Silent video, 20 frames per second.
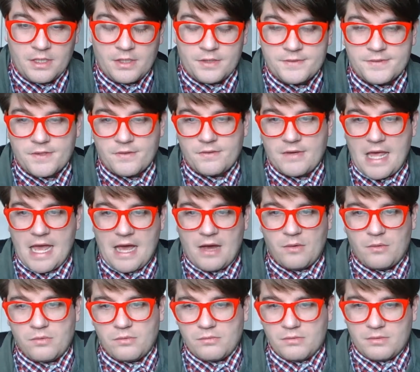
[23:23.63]
So
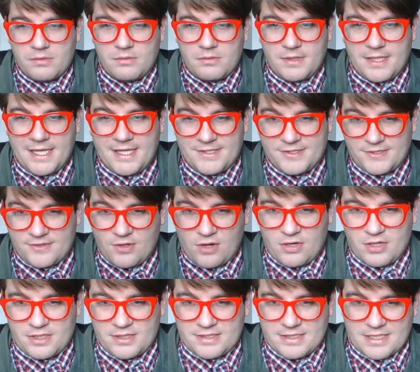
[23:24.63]
now he's
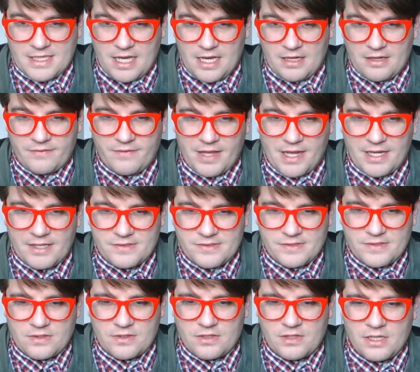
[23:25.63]
starting to kind of
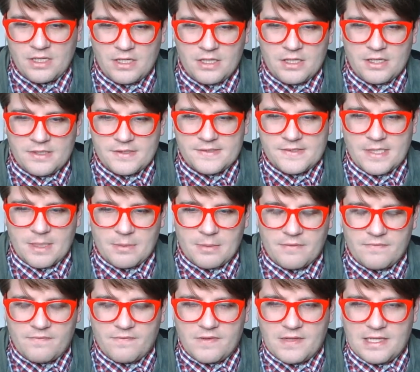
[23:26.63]
answer some
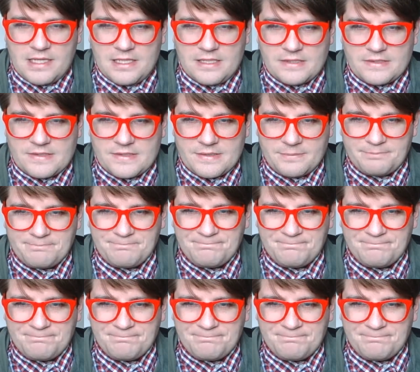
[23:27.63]
of these